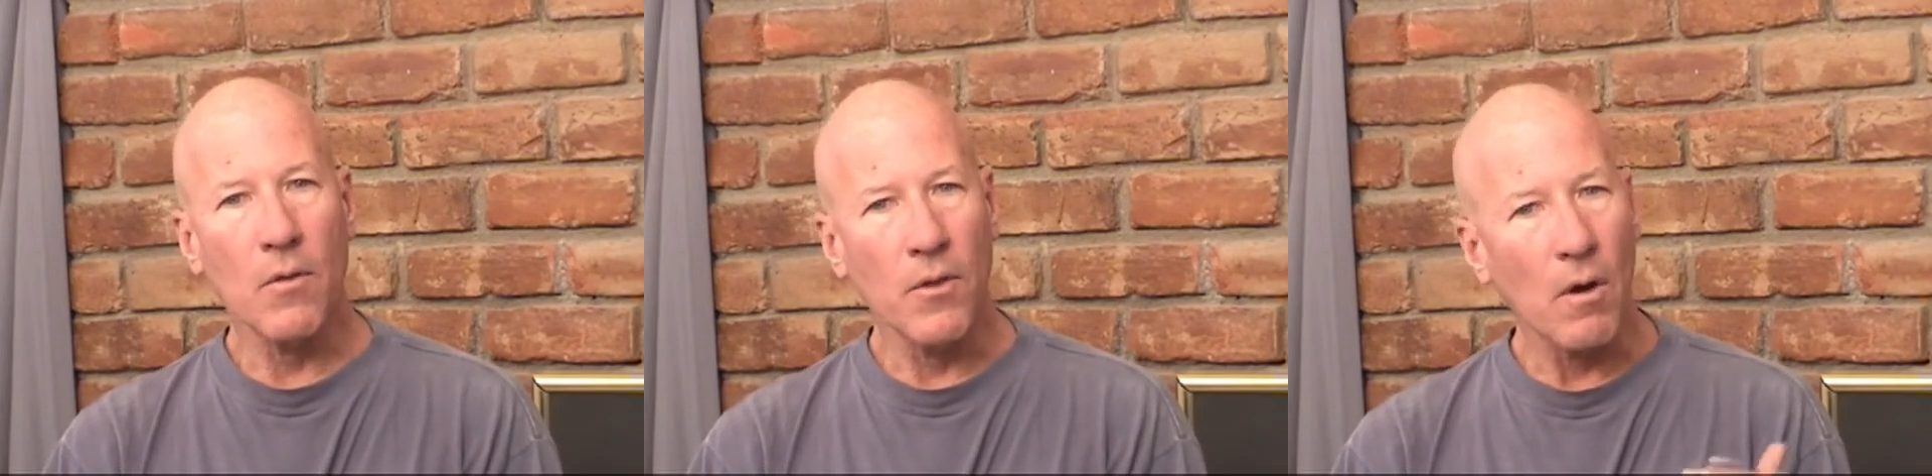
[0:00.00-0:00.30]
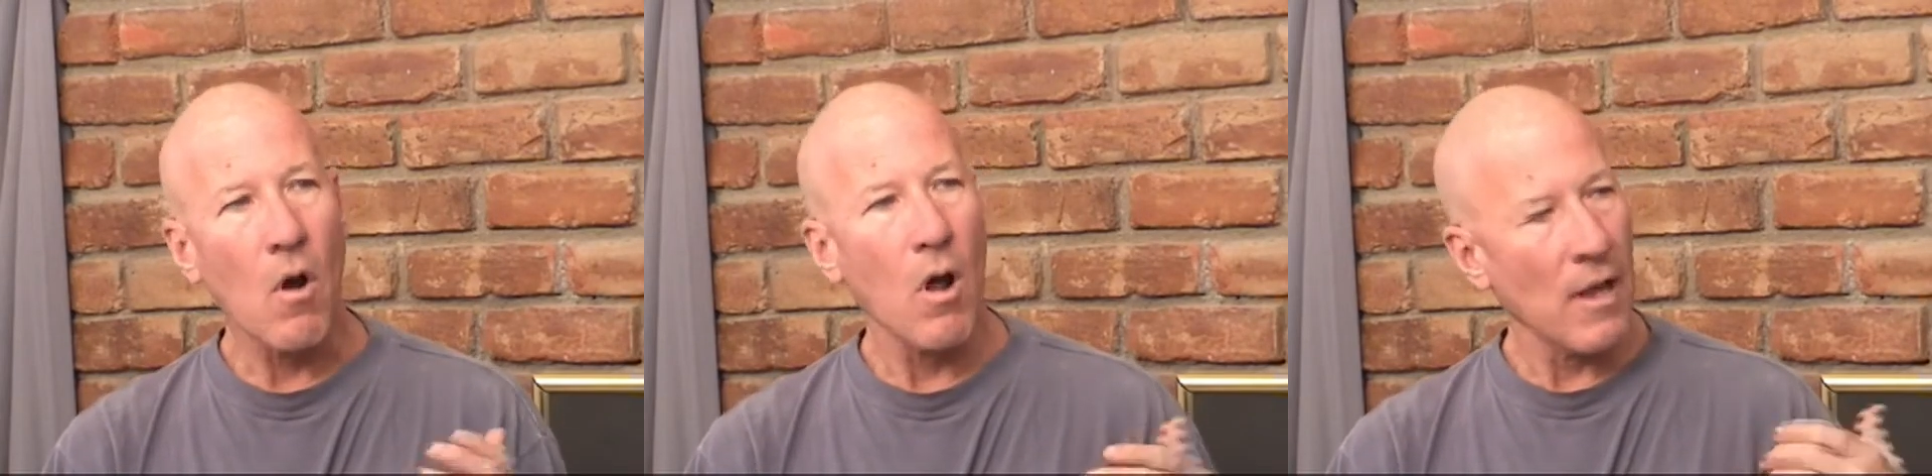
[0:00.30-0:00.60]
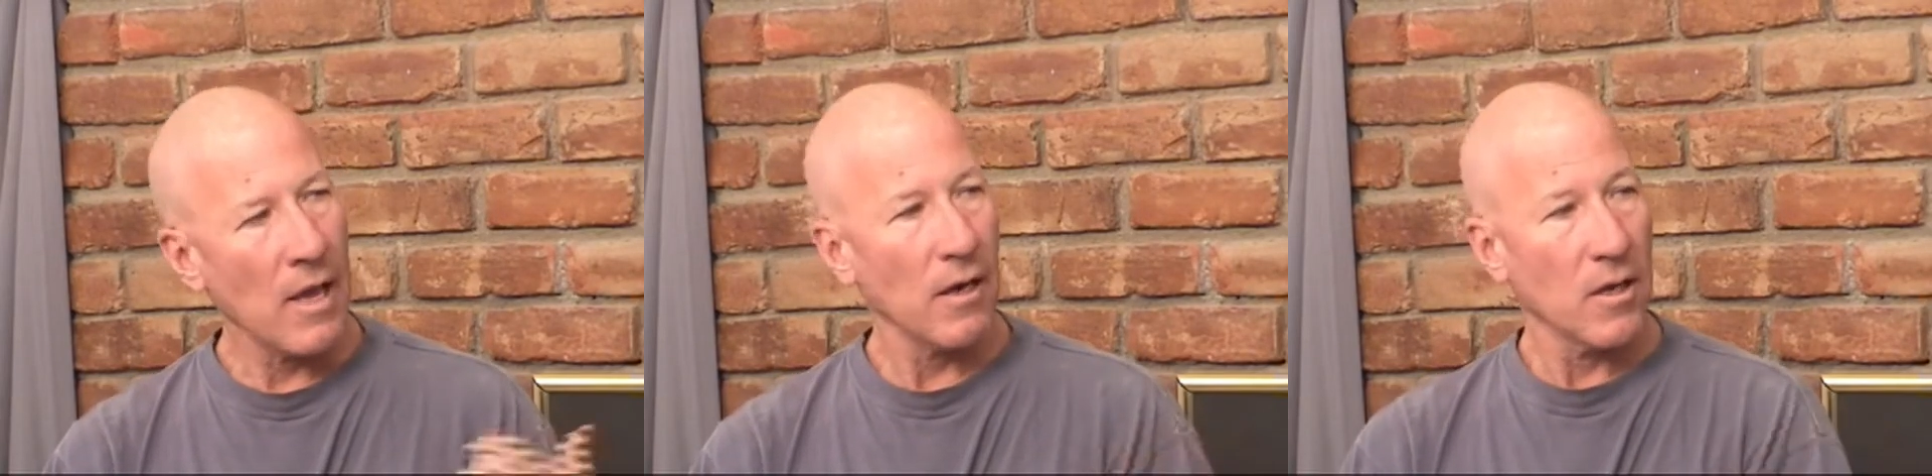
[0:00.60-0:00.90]
they're all
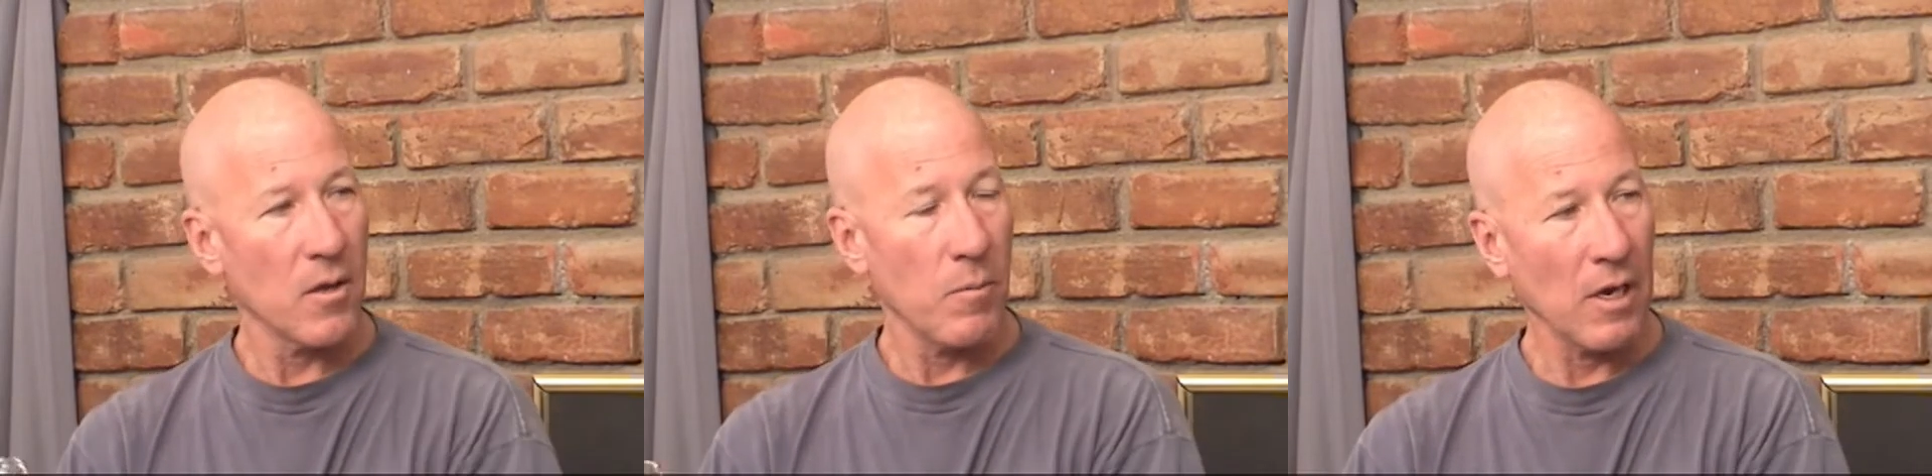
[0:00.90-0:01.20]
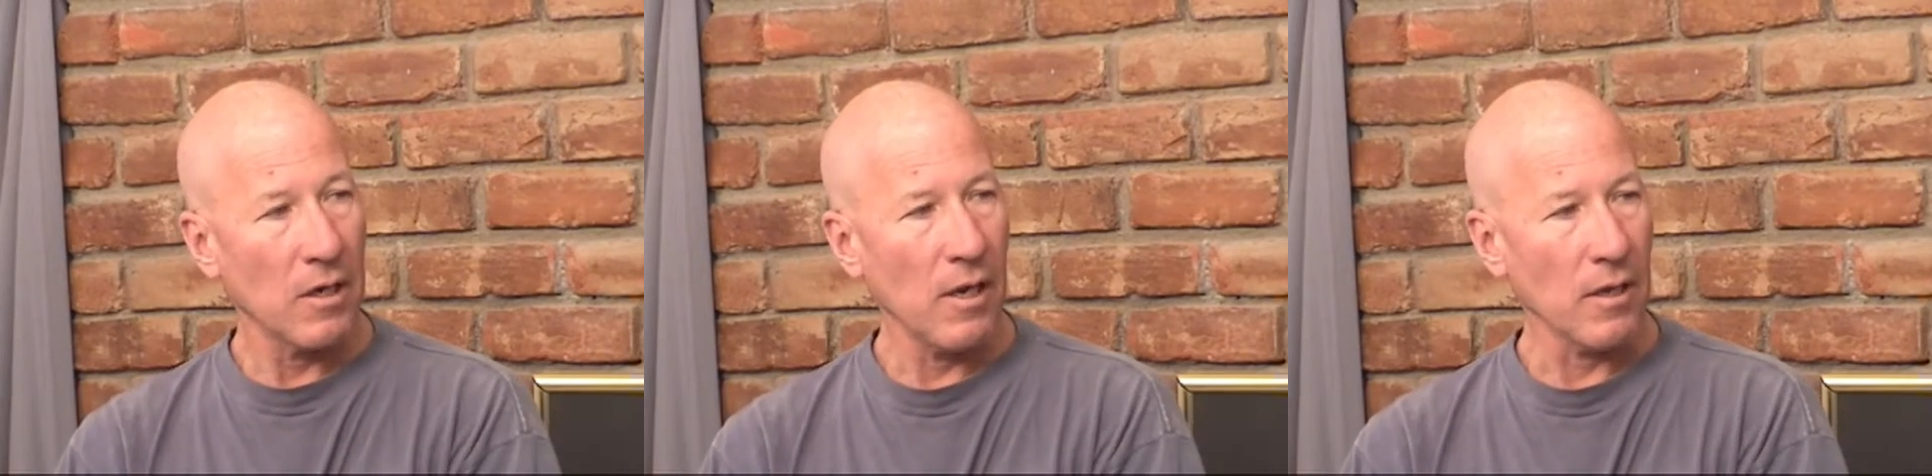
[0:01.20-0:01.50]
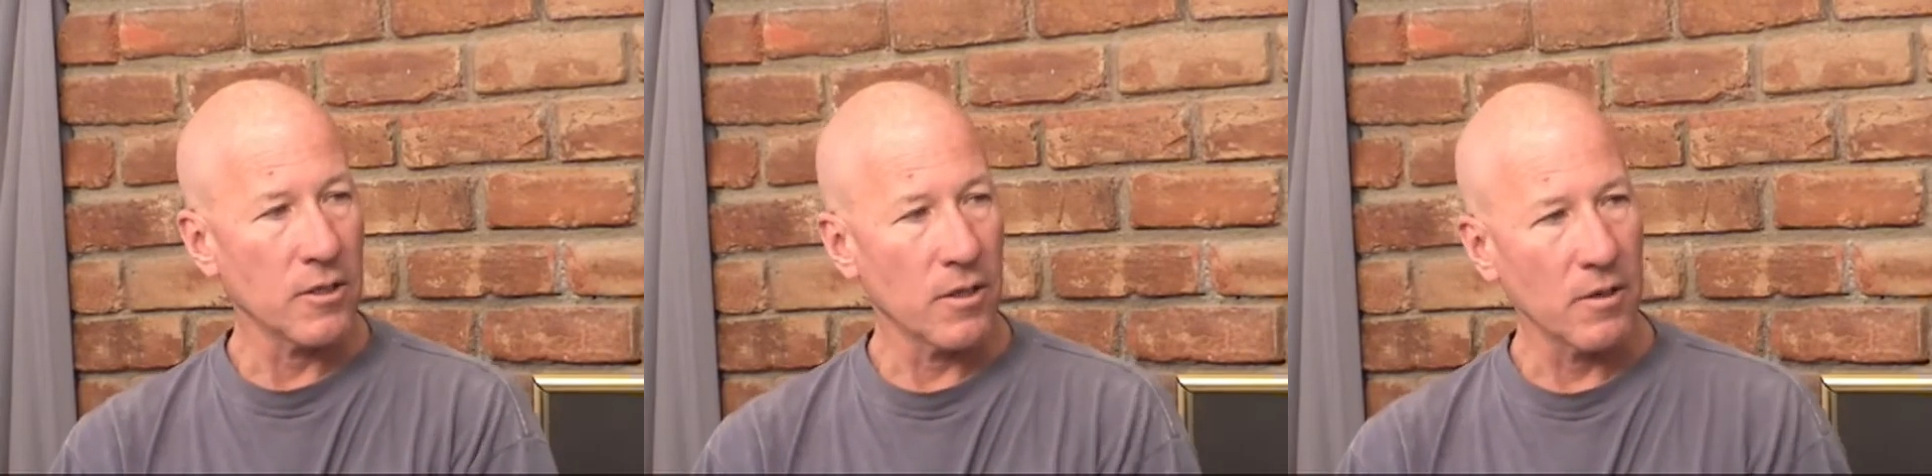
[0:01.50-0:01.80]
headed to the big ditch.